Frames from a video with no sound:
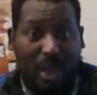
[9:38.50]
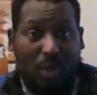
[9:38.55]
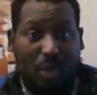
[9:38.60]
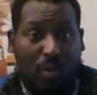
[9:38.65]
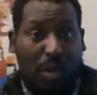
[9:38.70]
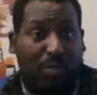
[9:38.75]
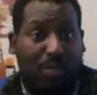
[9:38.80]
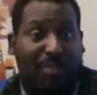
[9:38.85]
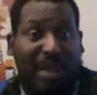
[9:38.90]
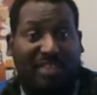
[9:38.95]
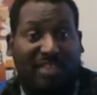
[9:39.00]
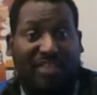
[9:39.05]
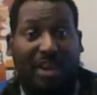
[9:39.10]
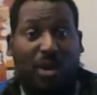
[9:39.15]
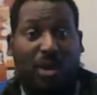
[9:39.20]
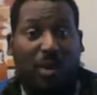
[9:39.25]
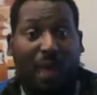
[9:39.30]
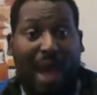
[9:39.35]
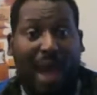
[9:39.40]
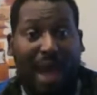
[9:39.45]
One
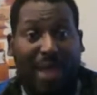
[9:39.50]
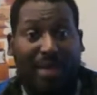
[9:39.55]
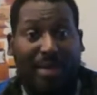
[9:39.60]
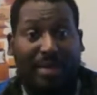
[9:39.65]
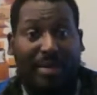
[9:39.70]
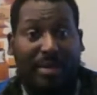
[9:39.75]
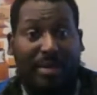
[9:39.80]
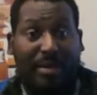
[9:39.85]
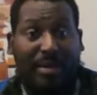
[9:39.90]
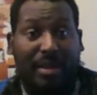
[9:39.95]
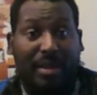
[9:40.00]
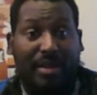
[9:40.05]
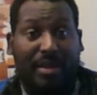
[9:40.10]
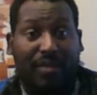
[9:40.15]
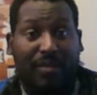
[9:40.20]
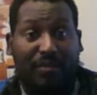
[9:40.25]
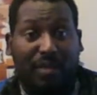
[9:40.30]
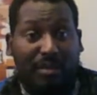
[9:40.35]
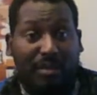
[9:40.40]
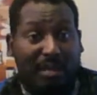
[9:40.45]
paycheck away
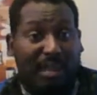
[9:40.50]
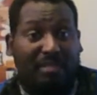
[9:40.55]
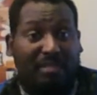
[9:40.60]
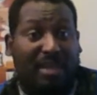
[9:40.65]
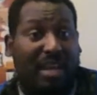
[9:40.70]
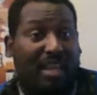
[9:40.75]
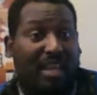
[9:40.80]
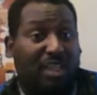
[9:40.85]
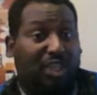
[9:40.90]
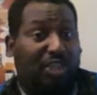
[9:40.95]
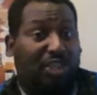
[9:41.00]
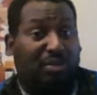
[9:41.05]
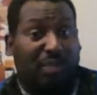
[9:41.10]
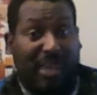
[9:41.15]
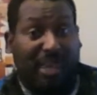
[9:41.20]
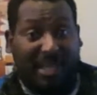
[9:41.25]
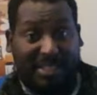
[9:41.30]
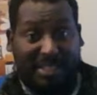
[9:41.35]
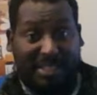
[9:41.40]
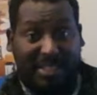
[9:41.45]
from living on the
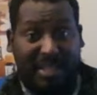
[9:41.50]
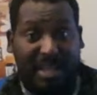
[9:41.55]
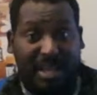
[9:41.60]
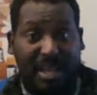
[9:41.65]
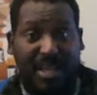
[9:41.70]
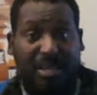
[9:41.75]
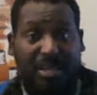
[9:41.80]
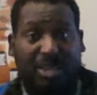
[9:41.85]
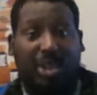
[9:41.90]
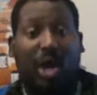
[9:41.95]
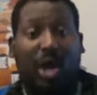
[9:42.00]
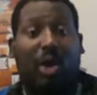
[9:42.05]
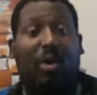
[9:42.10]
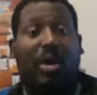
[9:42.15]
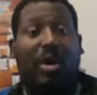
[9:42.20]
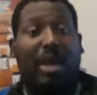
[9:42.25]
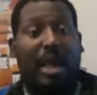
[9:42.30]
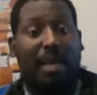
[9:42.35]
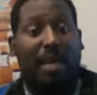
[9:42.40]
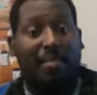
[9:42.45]
streets.
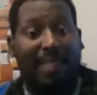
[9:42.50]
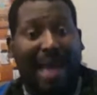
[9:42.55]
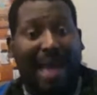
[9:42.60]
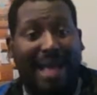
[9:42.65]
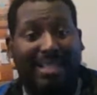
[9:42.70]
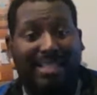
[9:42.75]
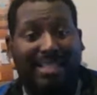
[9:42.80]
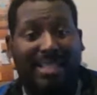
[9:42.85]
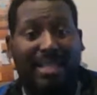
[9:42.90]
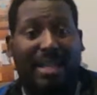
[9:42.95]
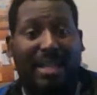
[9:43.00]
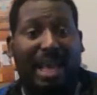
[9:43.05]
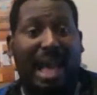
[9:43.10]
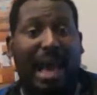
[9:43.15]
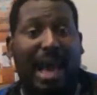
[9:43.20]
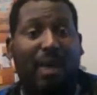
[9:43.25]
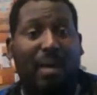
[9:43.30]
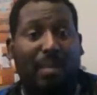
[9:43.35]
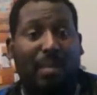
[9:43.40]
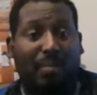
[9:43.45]
So imagine
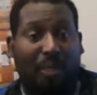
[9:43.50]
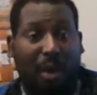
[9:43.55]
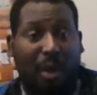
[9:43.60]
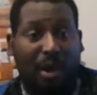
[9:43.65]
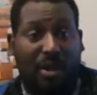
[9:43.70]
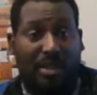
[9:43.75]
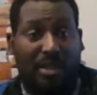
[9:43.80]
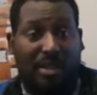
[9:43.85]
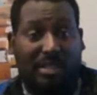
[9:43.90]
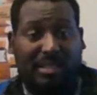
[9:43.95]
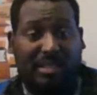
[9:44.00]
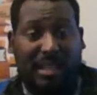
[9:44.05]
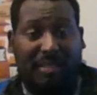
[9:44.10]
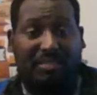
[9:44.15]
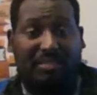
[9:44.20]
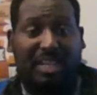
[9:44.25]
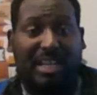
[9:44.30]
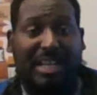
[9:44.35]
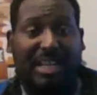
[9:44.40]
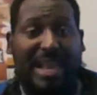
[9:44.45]
how important a
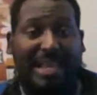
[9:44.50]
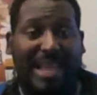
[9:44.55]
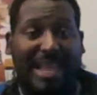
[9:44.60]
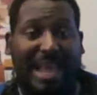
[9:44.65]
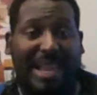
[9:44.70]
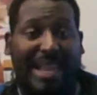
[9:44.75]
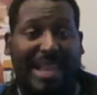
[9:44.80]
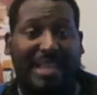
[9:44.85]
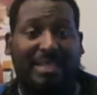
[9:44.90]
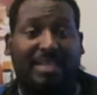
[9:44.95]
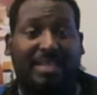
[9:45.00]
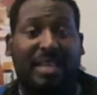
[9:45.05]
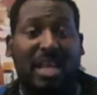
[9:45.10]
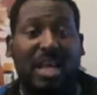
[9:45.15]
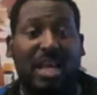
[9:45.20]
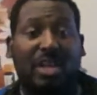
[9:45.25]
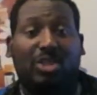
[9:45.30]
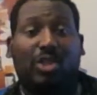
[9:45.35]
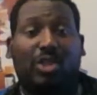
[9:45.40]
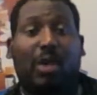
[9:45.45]
subject like that is.
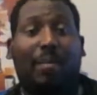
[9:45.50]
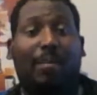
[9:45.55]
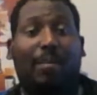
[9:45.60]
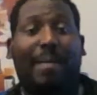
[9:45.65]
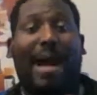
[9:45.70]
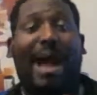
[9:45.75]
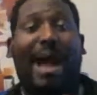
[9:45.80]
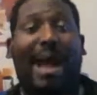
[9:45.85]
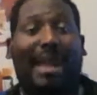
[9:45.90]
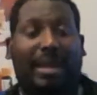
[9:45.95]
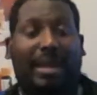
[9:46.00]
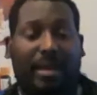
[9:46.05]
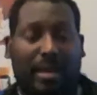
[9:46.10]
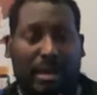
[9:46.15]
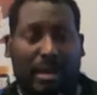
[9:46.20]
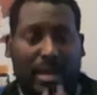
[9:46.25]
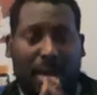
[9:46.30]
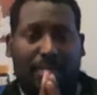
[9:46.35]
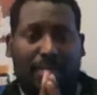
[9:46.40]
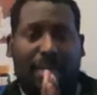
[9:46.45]
So my
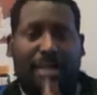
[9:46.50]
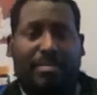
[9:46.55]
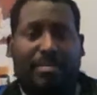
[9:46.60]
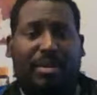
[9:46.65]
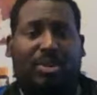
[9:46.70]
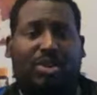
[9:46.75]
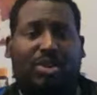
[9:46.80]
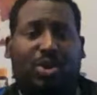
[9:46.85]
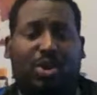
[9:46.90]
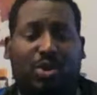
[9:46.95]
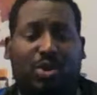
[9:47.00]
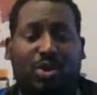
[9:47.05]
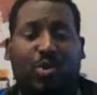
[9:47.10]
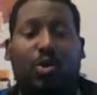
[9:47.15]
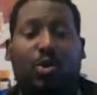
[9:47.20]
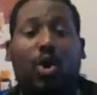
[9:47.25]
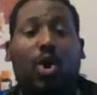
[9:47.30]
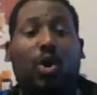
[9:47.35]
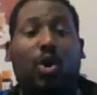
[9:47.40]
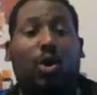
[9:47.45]
commitment to
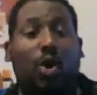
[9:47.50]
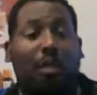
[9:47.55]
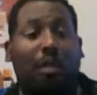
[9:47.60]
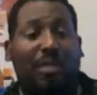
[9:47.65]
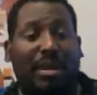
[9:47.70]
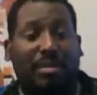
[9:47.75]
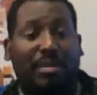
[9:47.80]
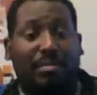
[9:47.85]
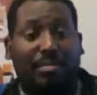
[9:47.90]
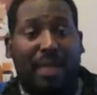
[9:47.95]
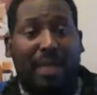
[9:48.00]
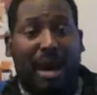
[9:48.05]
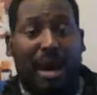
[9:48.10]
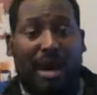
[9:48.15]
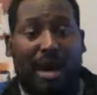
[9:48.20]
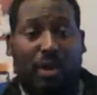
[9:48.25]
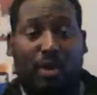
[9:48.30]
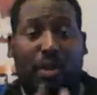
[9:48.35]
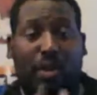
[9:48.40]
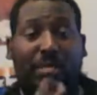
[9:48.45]
you,
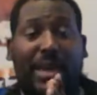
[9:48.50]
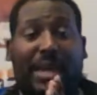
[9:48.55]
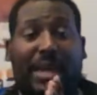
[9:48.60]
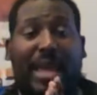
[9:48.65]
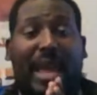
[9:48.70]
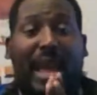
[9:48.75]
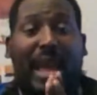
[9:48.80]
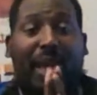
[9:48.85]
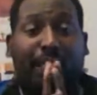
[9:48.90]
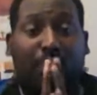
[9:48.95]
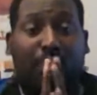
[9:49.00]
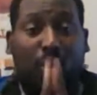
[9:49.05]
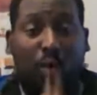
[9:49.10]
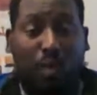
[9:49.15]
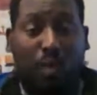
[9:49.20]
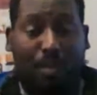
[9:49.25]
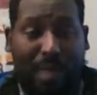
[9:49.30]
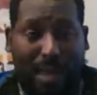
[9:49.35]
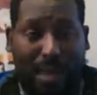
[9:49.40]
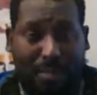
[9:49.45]
commitment que moi gagne pour
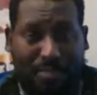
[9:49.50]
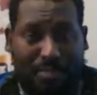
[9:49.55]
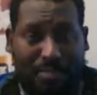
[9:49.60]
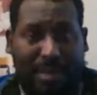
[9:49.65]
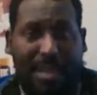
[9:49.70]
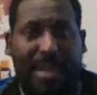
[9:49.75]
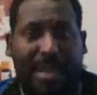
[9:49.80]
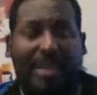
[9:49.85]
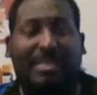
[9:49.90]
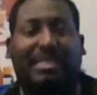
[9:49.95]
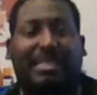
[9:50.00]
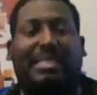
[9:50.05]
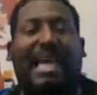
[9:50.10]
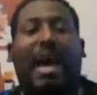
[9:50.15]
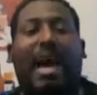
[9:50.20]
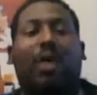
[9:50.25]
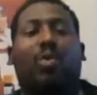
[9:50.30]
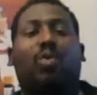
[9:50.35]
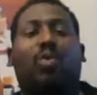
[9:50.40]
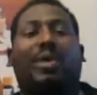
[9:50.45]
vous-même,
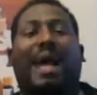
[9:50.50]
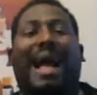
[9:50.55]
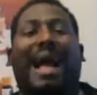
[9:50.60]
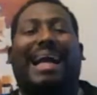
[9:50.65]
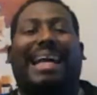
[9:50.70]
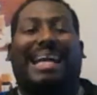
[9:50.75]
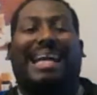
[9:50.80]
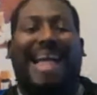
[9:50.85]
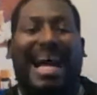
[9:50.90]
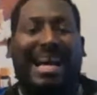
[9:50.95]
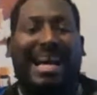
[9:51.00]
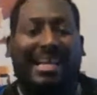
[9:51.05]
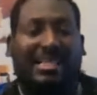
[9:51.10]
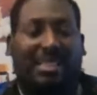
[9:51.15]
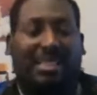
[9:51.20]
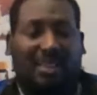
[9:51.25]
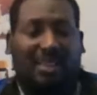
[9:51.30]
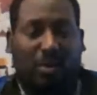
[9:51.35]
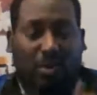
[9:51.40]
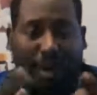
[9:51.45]
ça ou ka
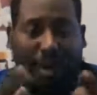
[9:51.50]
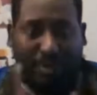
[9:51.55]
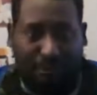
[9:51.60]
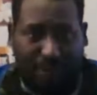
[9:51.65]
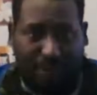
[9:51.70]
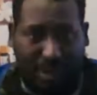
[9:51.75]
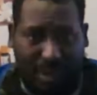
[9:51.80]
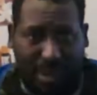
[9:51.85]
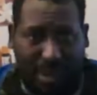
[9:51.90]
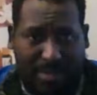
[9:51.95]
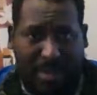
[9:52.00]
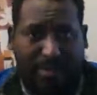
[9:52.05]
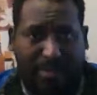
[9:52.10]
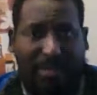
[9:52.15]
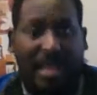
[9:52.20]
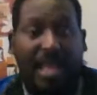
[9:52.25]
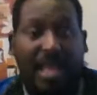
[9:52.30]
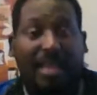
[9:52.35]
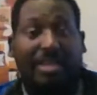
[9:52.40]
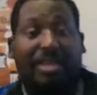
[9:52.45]
garanti quoi besoin
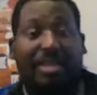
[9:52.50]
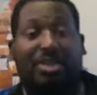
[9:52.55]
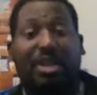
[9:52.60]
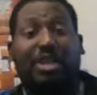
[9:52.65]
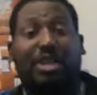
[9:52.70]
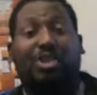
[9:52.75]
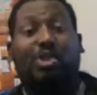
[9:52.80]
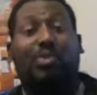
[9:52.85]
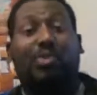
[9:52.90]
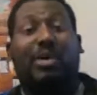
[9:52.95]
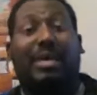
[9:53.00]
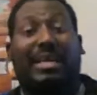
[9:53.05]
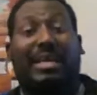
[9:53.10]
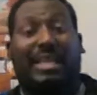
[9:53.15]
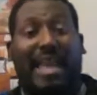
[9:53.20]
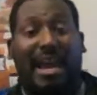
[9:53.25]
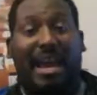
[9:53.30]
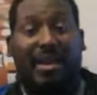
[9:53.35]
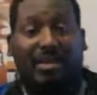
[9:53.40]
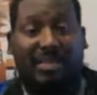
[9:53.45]
même. The things you will
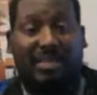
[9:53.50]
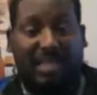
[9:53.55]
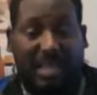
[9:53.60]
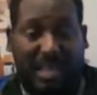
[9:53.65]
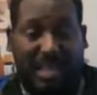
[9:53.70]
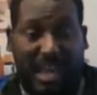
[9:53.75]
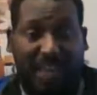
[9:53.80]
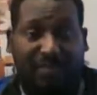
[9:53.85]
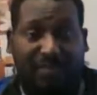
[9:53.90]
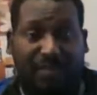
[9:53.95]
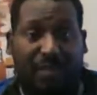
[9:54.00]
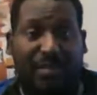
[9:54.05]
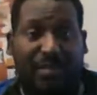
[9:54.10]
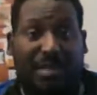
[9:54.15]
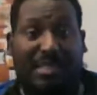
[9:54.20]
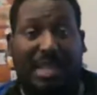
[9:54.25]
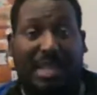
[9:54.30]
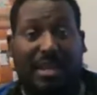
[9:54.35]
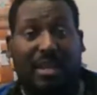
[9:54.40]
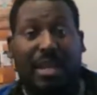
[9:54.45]
guarantee to get from
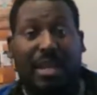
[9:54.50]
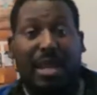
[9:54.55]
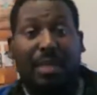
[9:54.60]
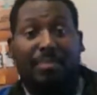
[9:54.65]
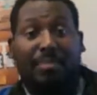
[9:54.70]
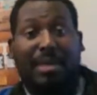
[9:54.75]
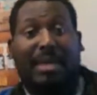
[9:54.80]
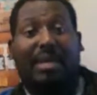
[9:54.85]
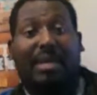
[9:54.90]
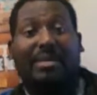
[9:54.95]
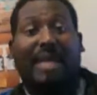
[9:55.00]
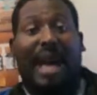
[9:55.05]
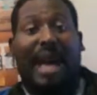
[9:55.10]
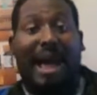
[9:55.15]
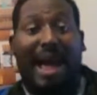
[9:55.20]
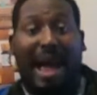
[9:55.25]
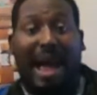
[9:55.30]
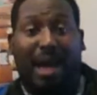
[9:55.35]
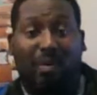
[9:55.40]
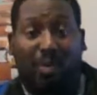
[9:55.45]
me, because
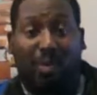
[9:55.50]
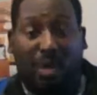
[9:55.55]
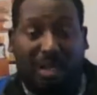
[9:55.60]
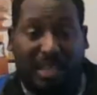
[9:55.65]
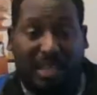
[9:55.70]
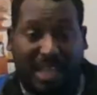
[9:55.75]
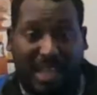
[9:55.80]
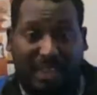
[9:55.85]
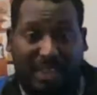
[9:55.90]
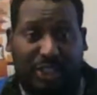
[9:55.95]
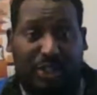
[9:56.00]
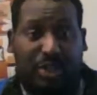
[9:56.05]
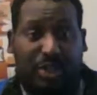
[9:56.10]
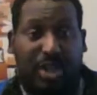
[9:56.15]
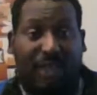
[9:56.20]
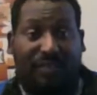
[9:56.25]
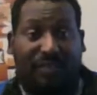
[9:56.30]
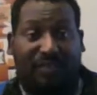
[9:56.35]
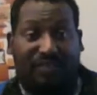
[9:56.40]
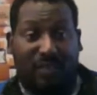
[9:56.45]
I will get you
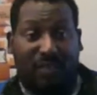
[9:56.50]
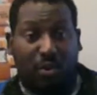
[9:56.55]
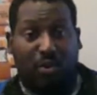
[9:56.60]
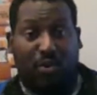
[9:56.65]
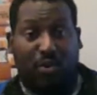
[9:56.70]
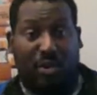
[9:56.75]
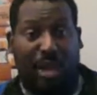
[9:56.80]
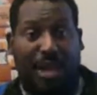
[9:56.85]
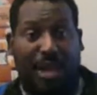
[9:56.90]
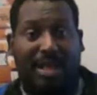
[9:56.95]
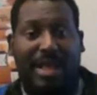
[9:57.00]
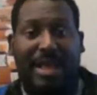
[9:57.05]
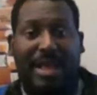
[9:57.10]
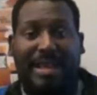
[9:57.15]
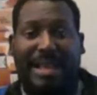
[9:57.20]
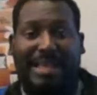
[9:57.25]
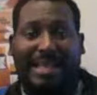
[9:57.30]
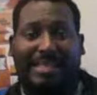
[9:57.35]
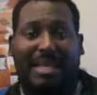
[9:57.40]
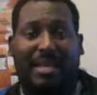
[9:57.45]
the food
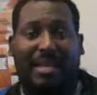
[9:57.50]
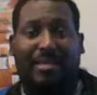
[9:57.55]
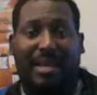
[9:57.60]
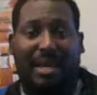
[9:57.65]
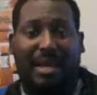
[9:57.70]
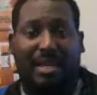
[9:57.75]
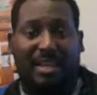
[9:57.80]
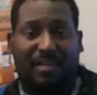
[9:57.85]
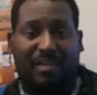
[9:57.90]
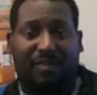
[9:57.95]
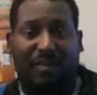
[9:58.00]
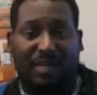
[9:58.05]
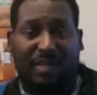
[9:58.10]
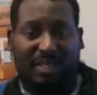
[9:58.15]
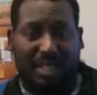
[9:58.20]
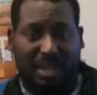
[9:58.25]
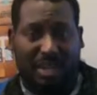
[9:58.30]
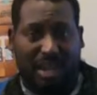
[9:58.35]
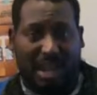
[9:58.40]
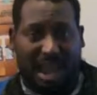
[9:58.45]
that's going to make a
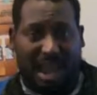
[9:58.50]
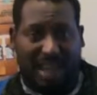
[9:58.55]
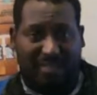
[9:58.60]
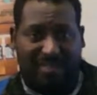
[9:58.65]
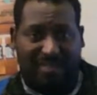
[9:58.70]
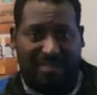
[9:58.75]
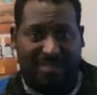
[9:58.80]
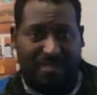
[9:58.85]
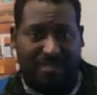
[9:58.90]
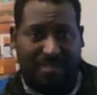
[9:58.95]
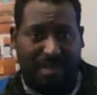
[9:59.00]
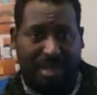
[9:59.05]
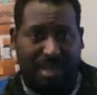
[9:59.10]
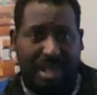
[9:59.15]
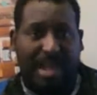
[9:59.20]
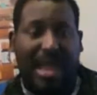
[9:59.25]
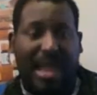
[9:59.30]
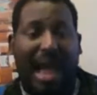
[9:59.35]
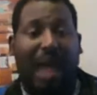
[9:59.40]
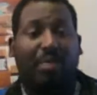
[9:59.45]
difference in your life.
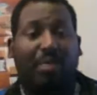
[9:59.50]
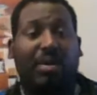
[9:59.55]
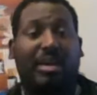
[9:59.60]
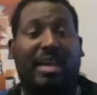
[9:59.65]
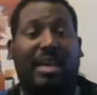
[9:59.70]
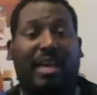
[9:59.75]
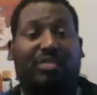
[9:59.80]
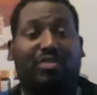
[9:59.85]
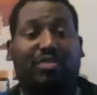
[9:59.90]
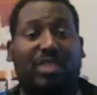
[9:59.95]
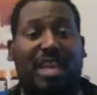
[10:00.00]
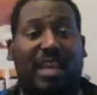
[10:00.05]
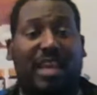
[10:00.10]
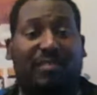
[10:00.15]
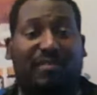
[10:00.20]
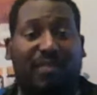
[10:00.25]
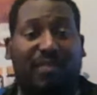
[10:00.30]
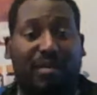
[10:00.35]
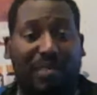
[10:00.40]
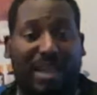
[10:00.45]
I will get you the
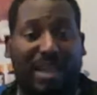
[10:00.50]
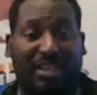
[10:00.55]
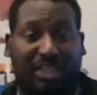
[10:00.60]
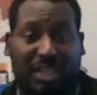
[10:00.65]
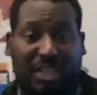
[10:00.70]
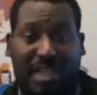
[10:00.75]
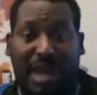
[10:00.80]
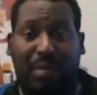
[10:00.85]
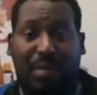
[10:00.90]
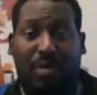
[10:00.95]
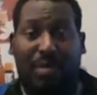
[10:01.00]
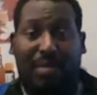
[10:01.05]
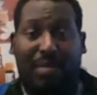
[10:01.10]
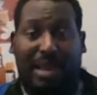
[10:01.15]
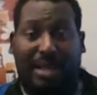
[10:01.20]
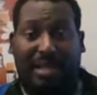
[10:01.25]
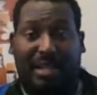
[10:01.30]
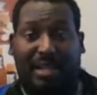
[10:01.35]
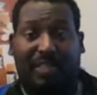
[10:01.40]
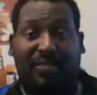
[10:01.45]
information that will
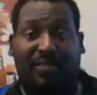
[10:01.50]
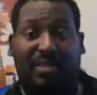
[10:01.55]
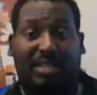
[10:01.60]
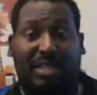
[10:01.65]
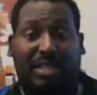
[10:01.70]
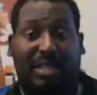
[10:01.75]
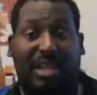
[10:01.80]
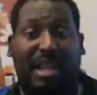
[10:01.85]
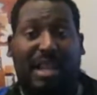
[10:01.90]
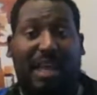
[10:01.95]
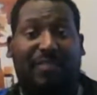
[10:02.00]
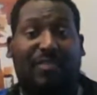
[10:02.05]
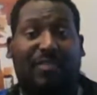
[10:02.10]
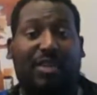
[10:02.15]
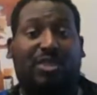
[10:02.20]
make a difference in your life.